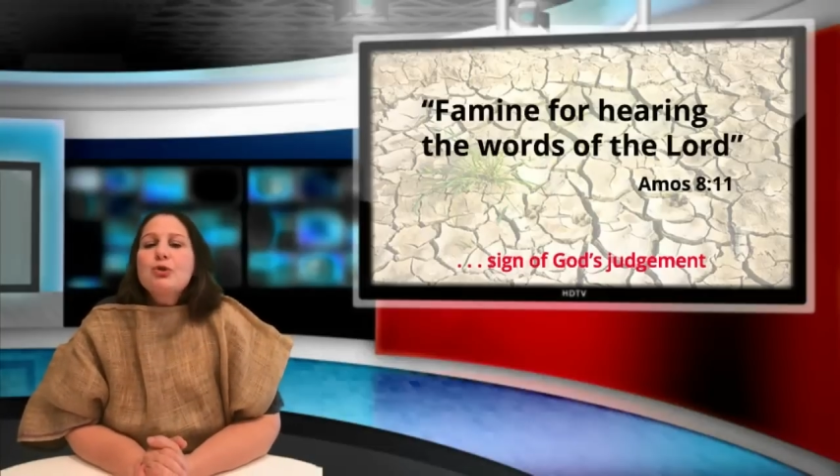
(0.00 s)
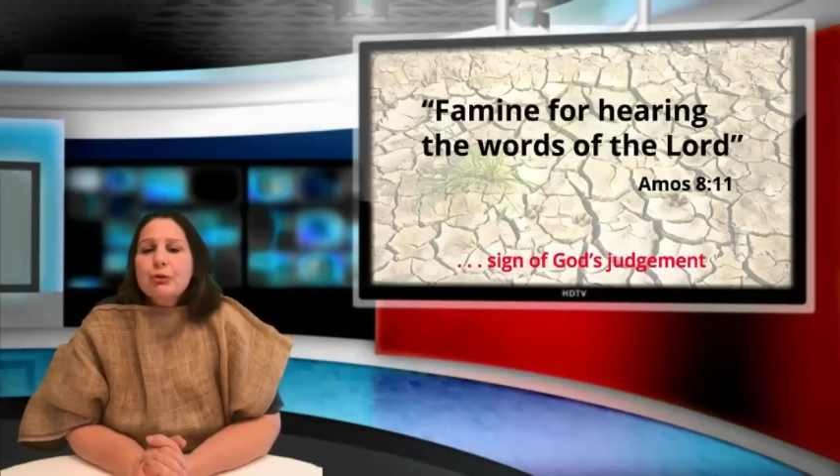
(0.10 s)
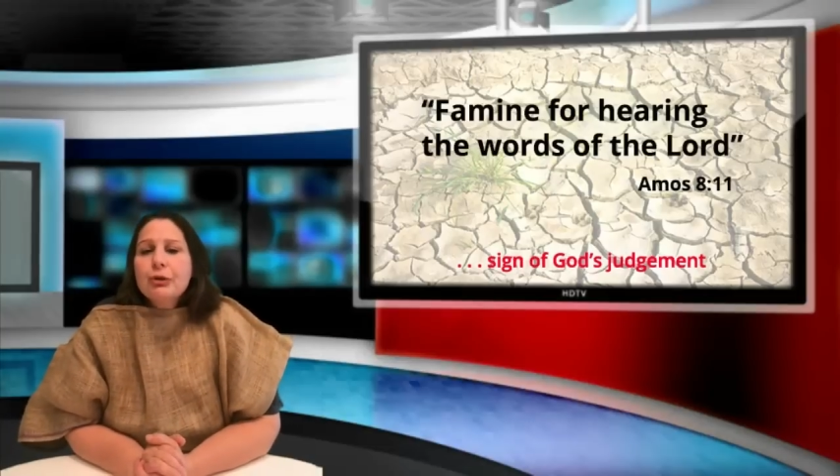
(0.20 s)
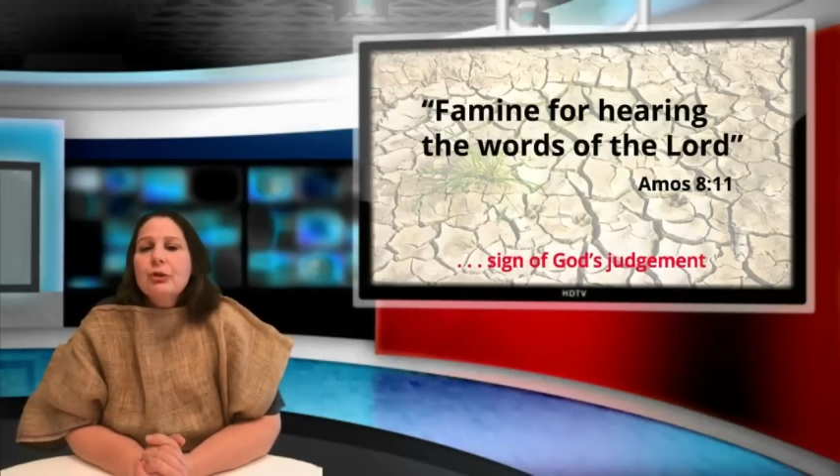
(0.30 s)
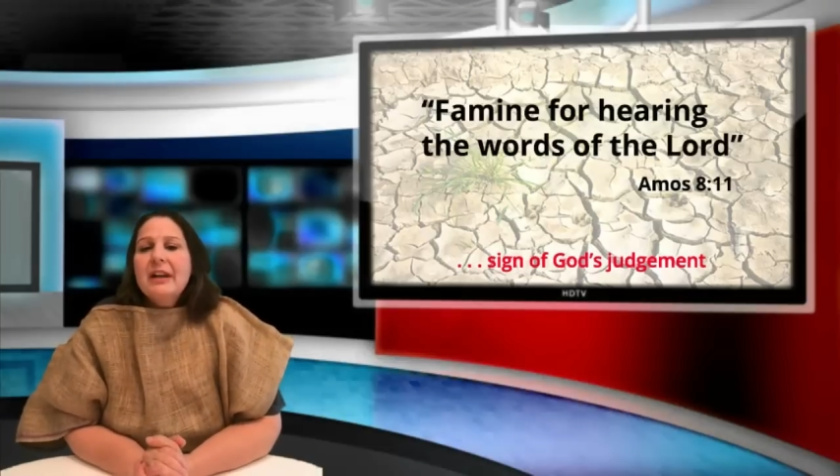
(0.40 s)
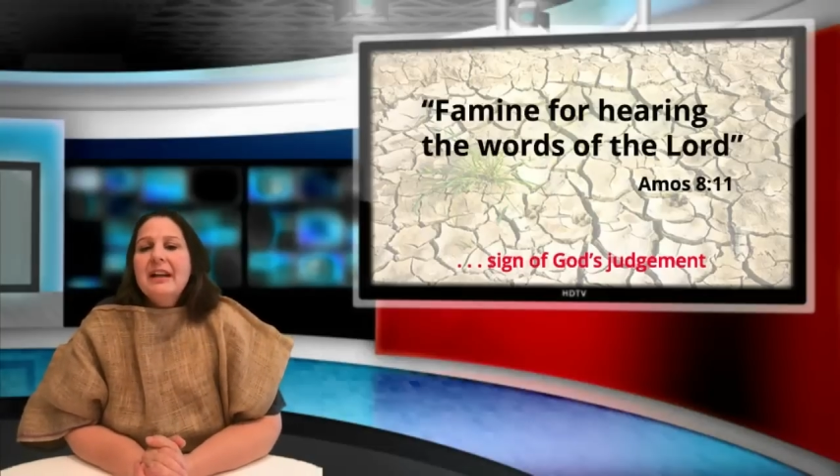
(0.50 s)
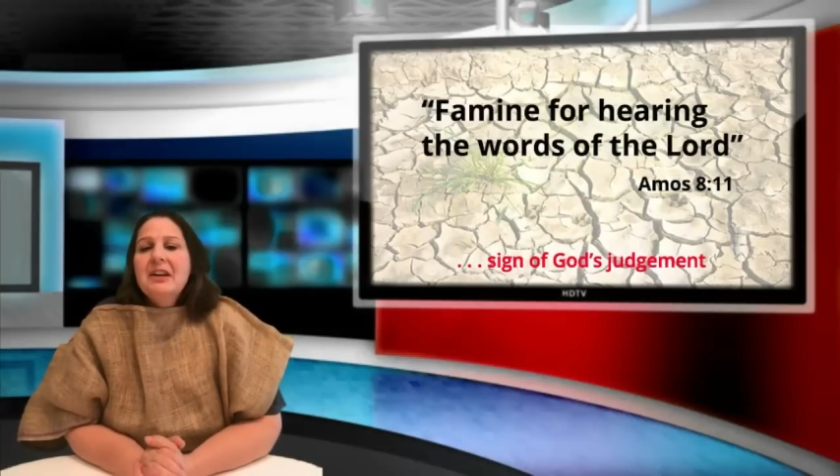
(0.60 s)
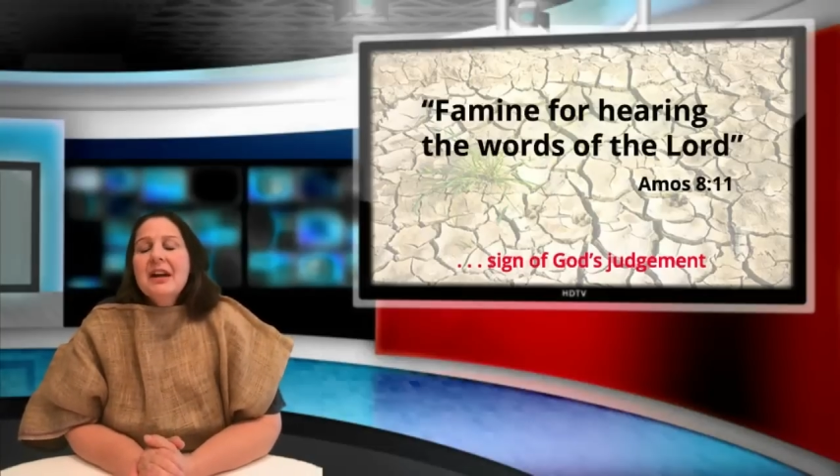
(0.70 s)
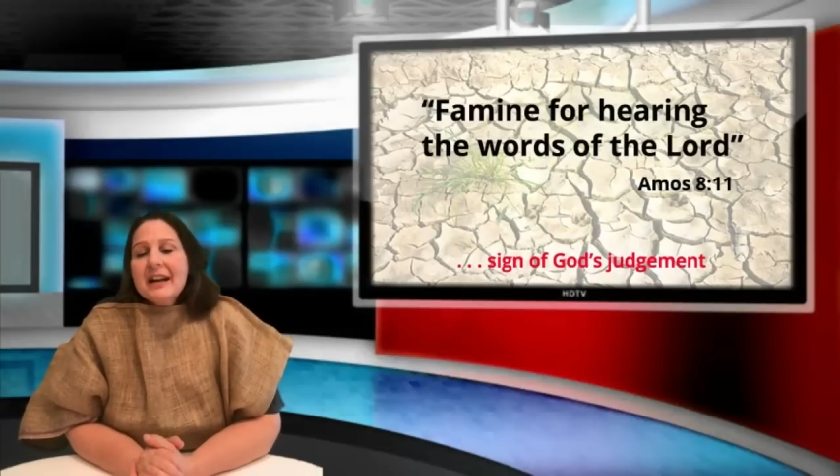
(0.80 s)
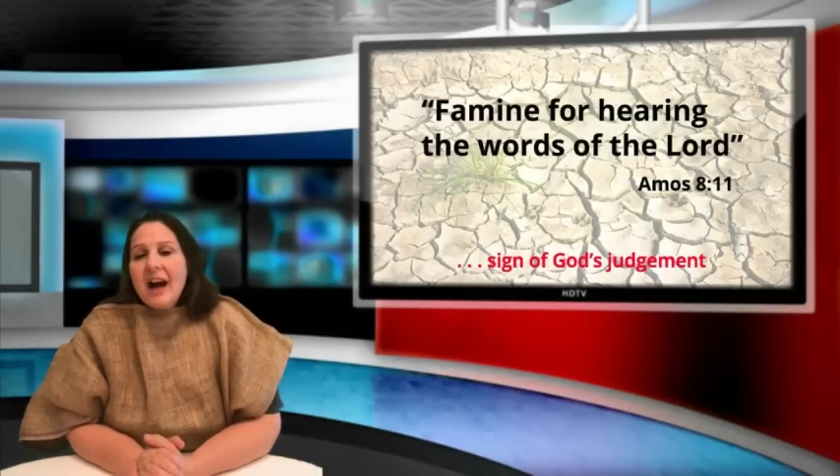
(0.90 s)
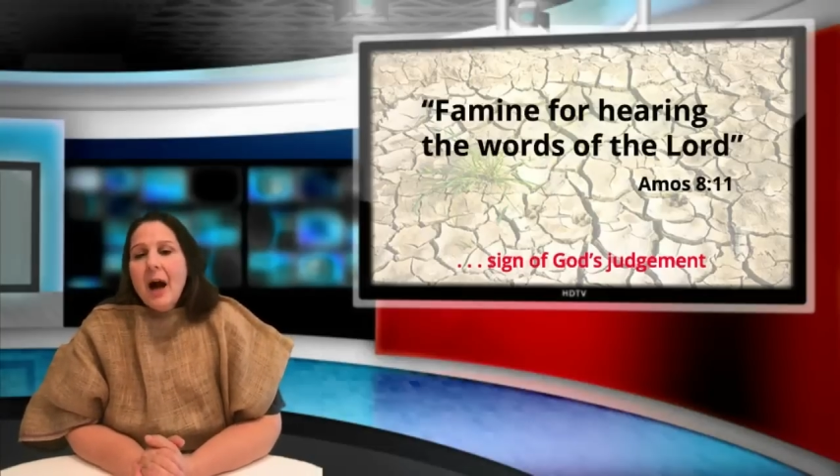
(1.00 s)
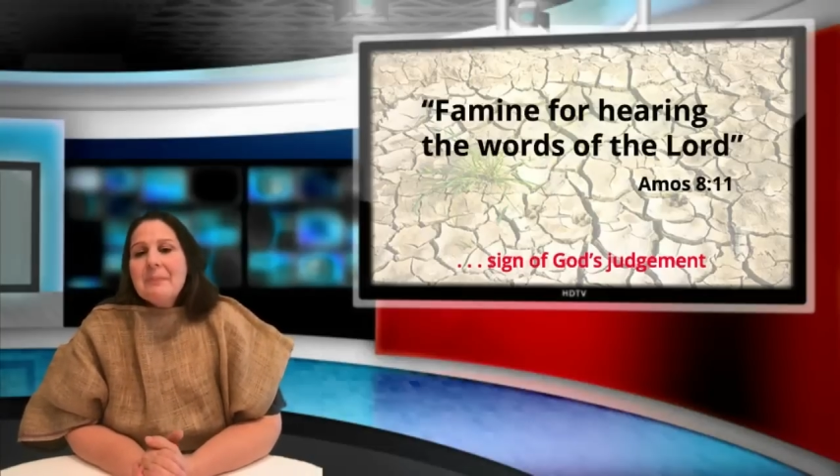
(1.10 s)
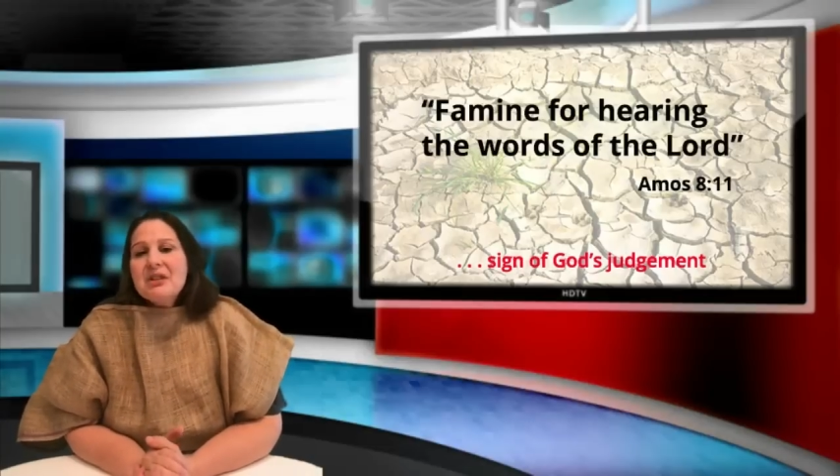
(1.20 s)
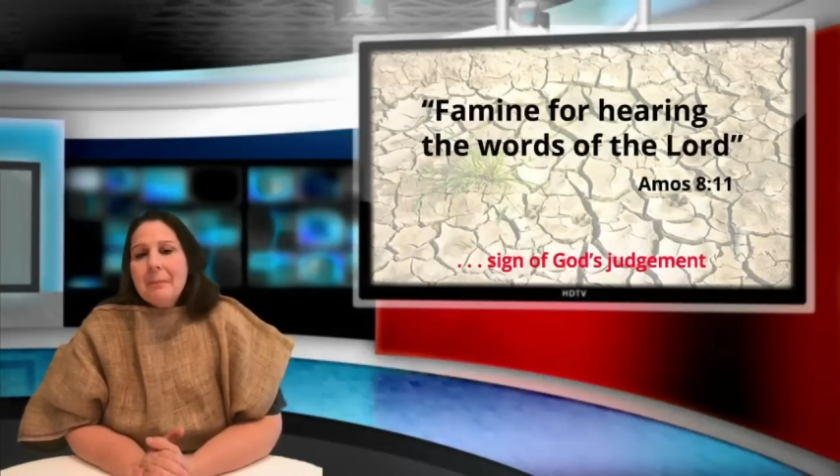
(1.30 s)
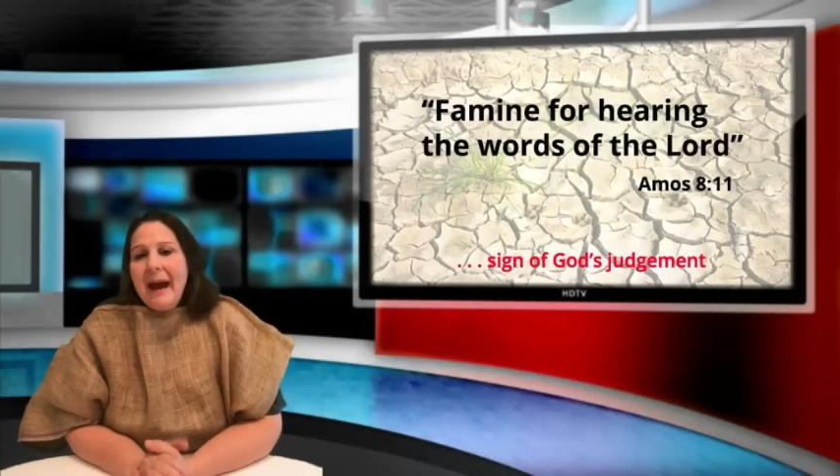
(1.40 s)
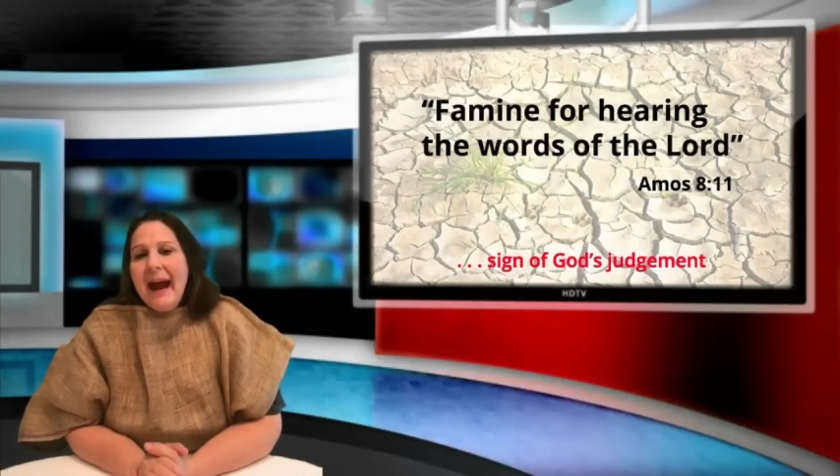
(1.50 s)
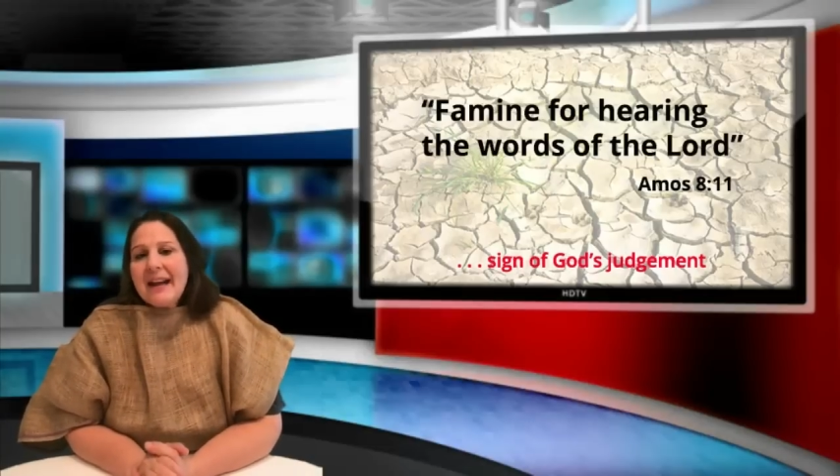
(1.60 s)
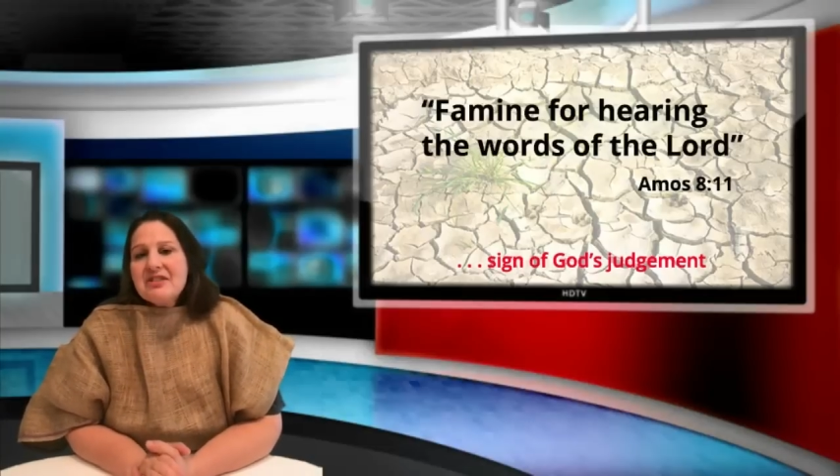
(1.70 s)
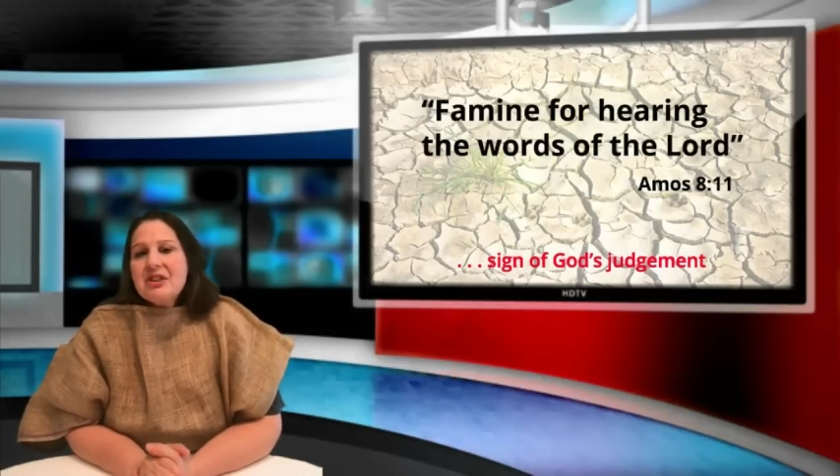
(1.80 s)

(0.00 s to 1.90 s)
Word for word: truly come to pass.